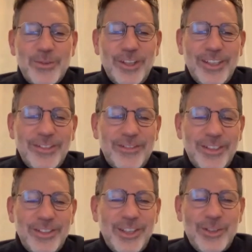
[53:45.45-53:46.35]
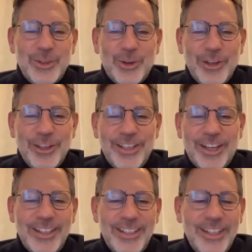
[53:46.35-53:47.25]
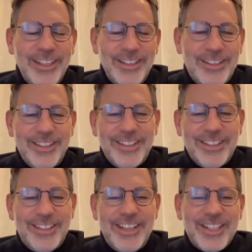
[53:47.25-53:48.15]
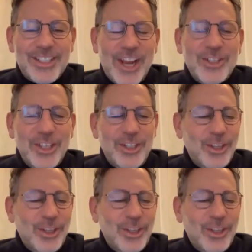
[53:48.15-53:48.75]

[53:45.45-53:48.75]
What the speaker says: Really have enjoyed the discussion.